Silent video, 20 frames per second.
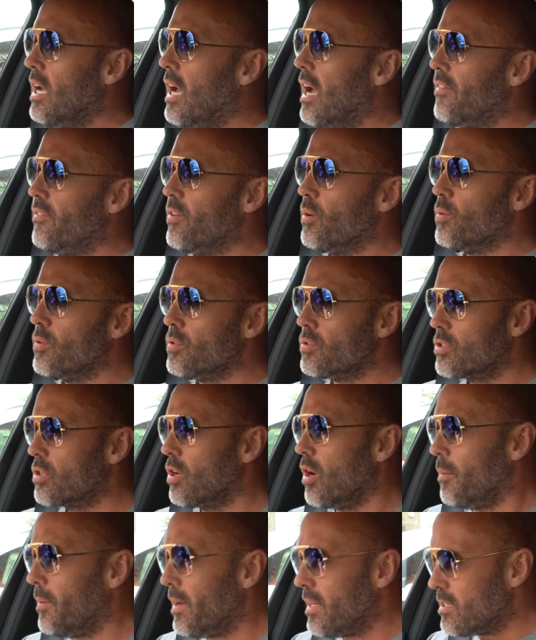everyone's
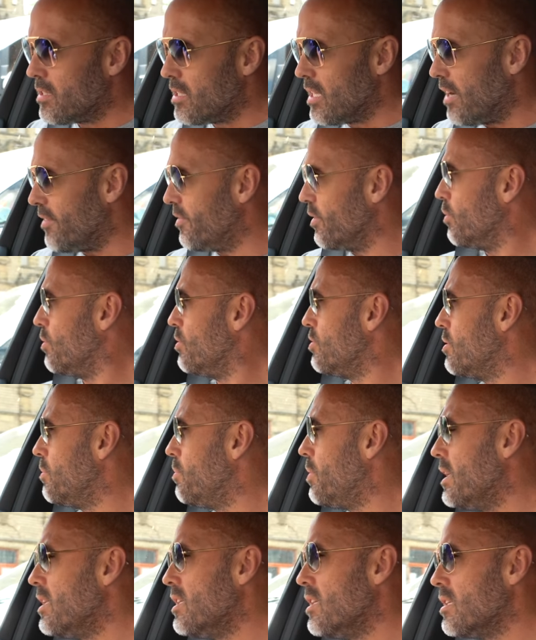comments and everyone's
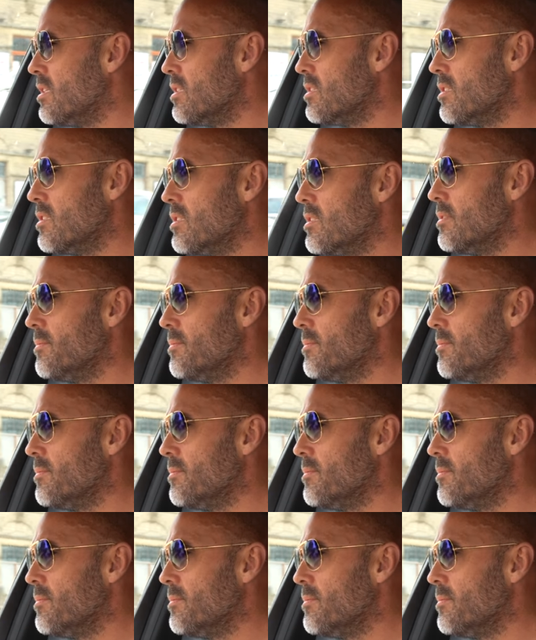opinions.